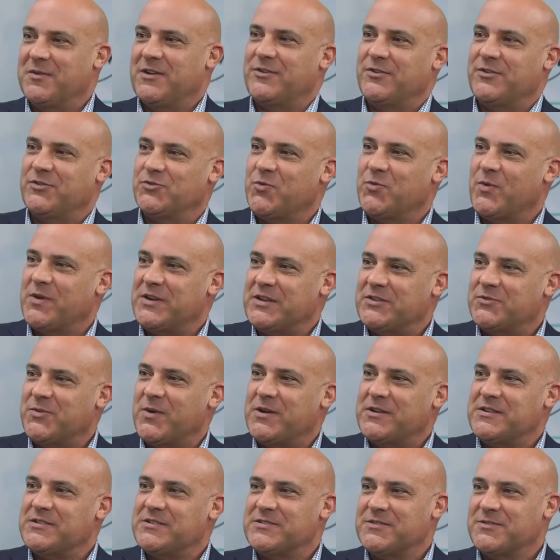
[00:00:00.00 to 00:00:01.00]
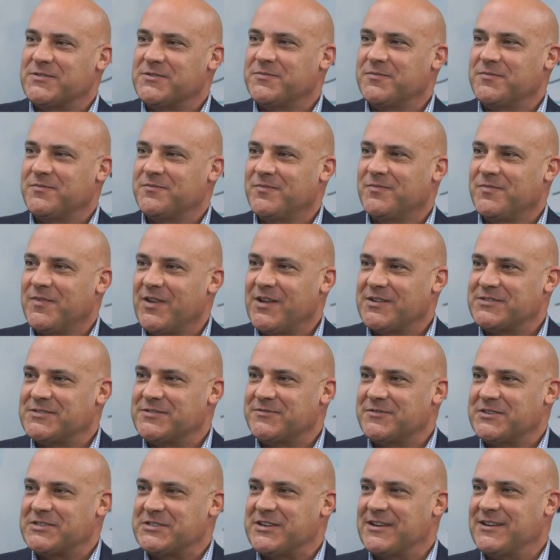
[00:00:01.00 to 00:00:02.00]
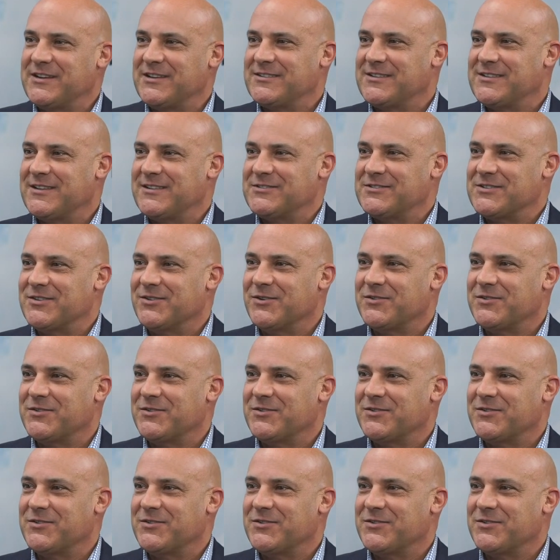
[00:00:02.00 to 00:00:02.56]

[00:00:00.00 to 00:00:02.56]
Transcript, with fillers: later in 2020. So lots of exciting things to